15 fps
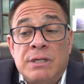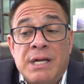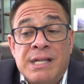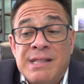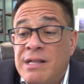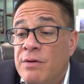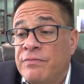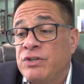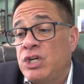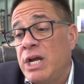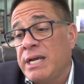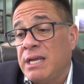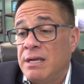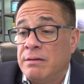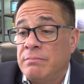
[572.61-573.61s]
a self
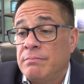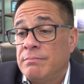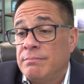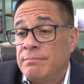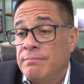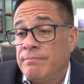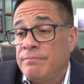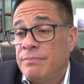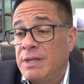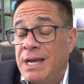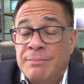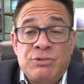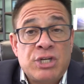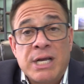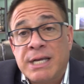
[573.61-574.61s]
check in.
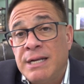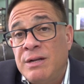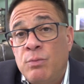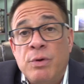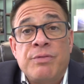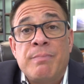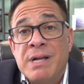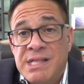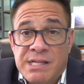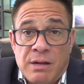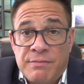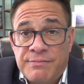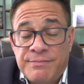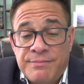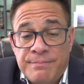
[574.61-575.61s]
I'm checking in with
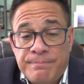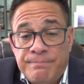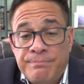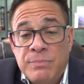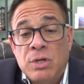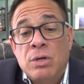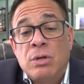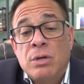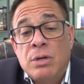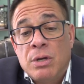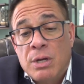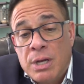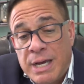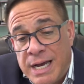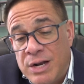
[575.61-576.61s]
myself.
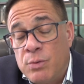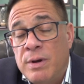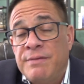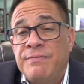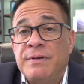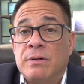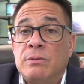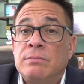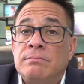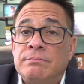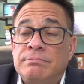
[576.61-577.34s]
How do I feel?